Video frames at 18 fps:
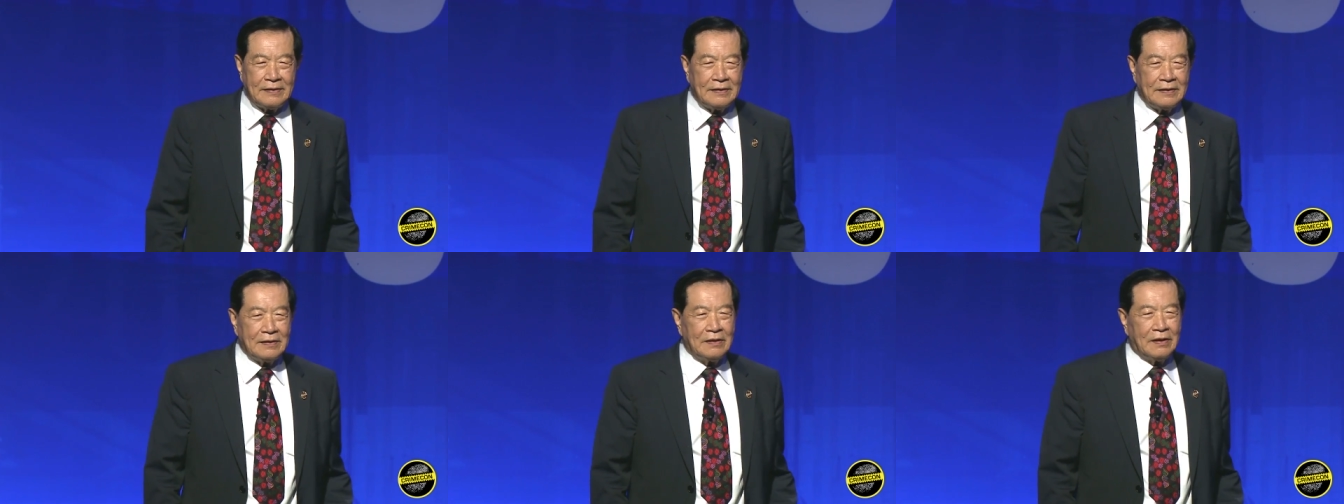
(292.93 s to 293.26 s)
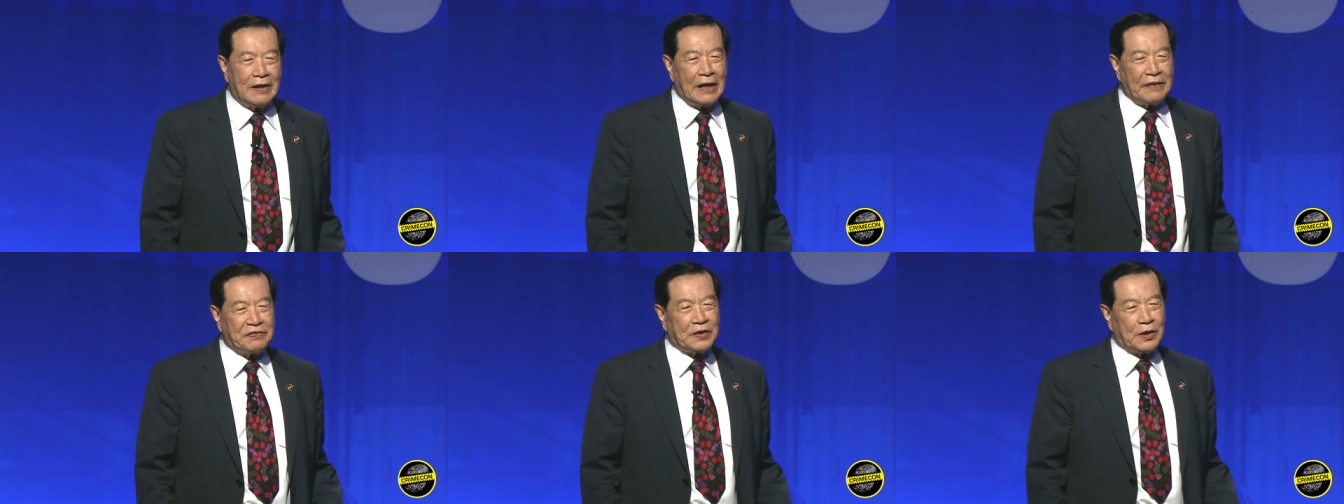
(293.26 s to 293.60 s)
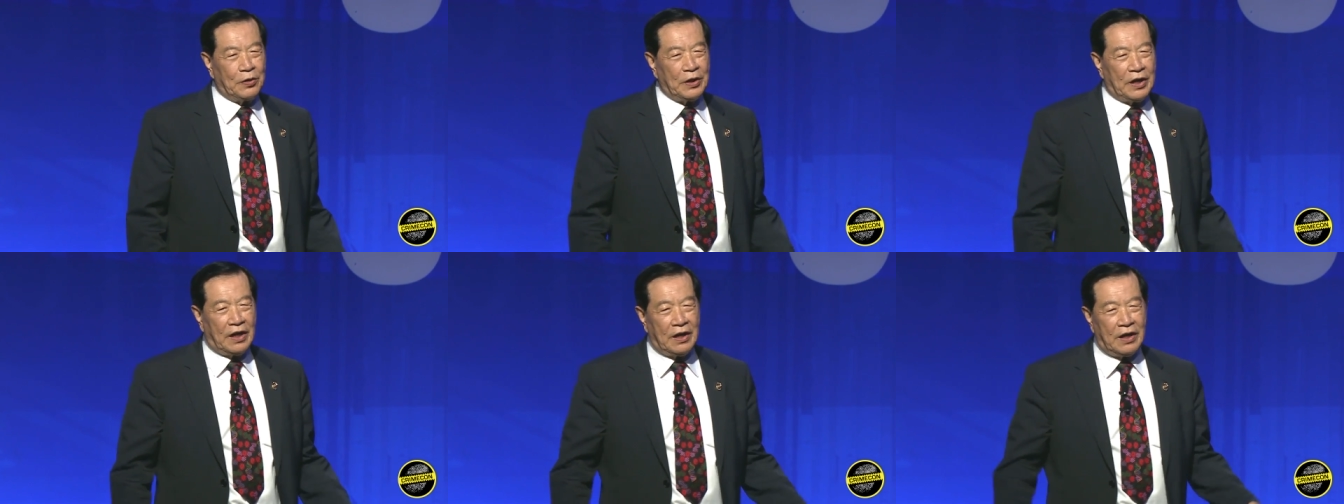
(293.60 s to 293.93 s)
You have to
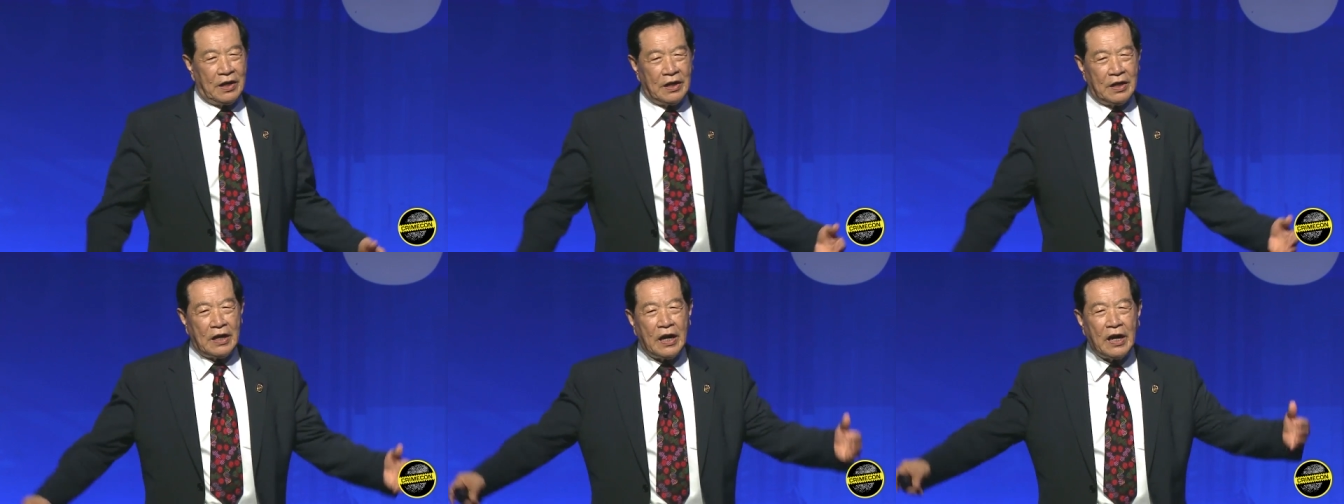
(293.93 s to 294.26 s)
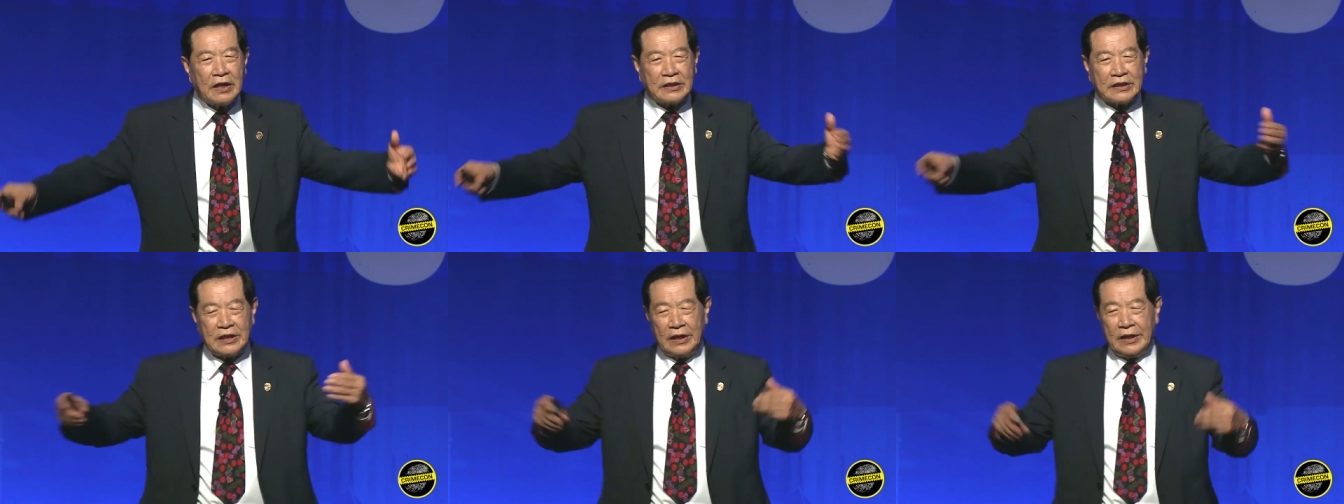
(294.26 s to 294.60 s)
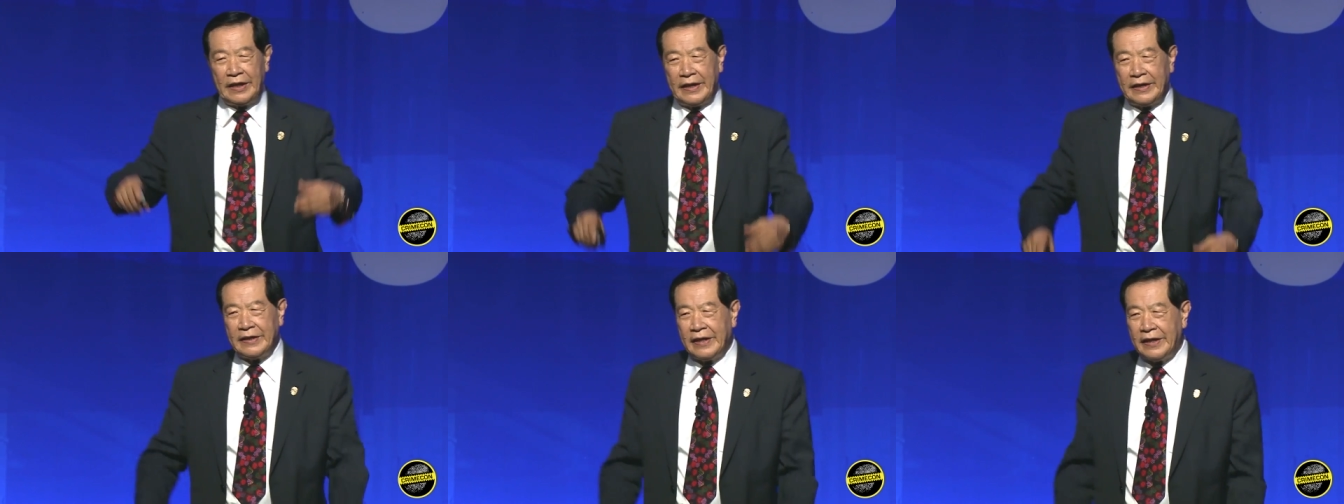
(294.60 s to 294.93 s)
learn, hug the
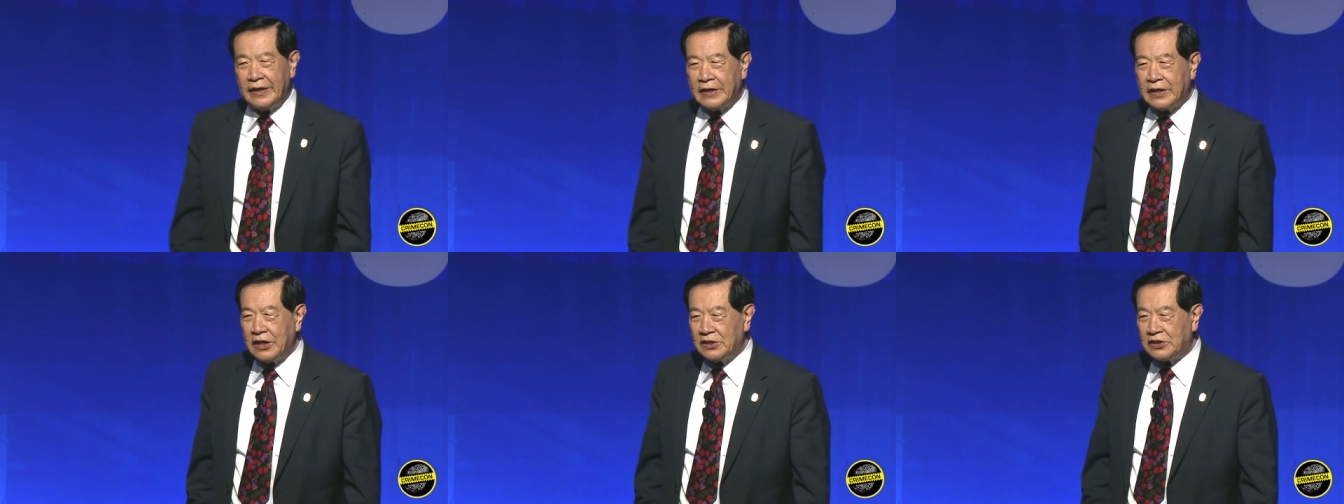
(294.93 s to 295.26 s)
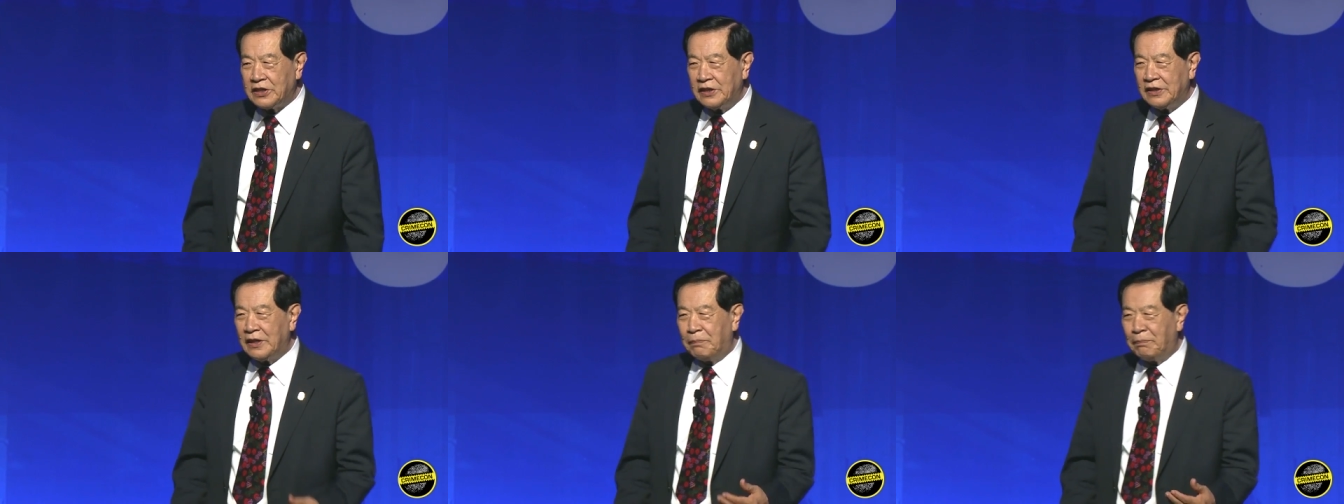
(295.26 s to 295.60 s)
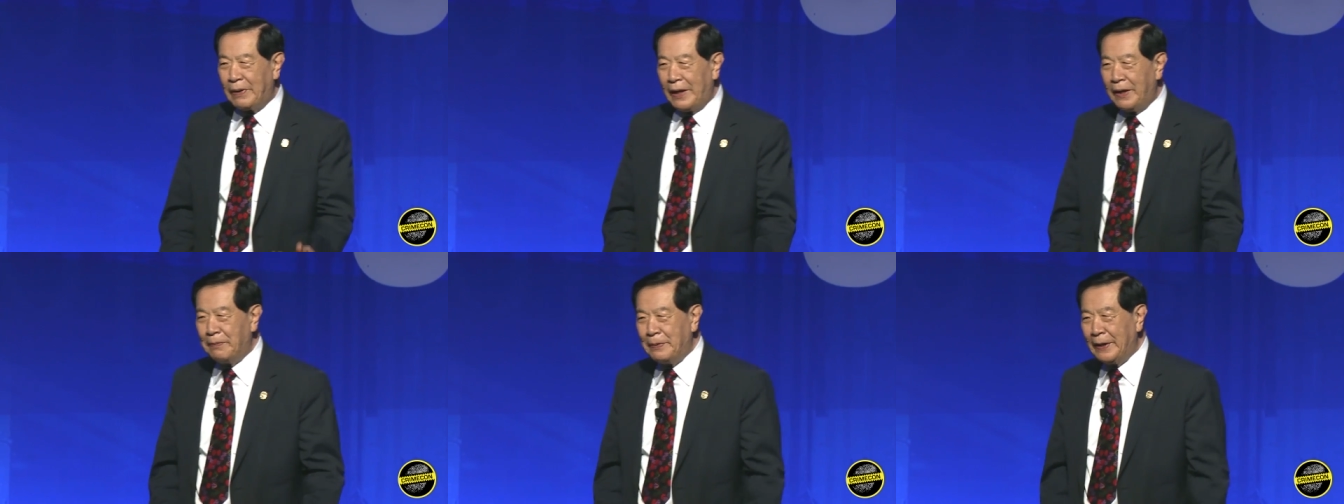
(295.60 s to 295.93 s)
lady, kissing the
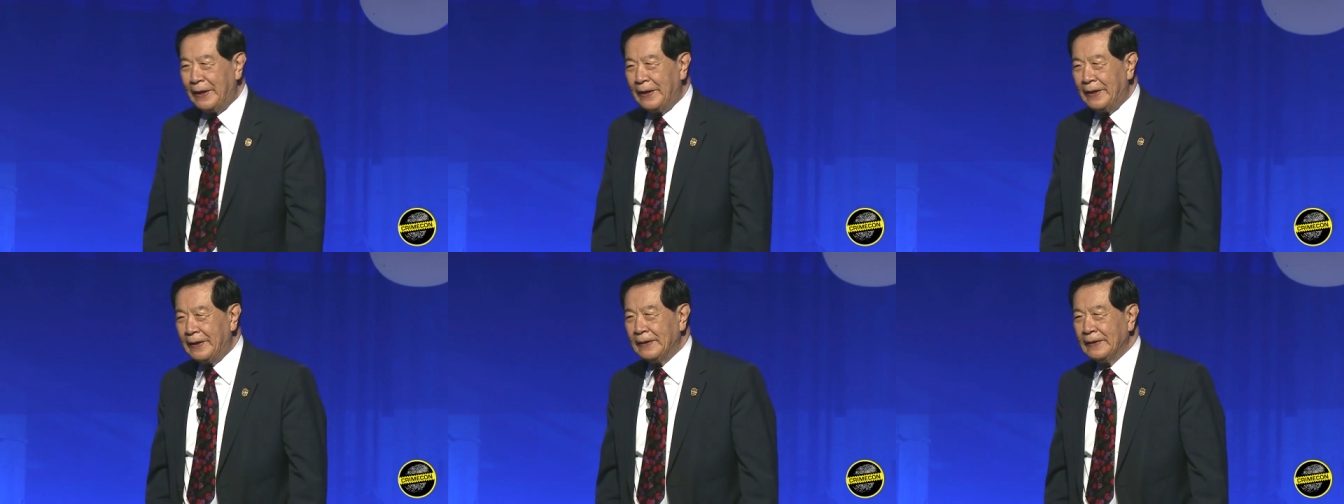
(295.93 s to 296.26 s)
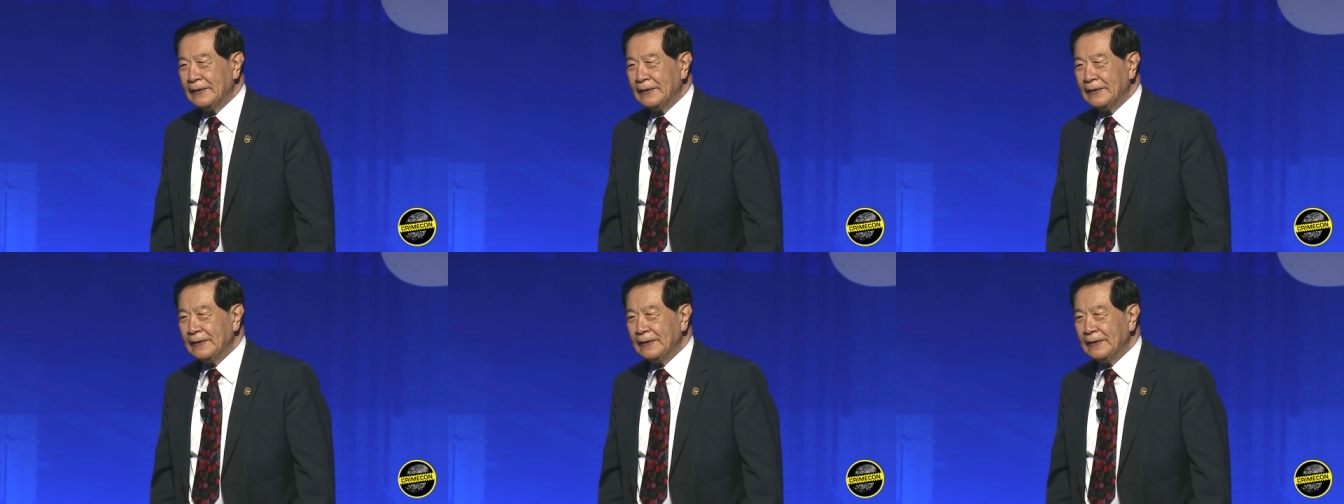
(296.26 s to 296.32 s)
baby,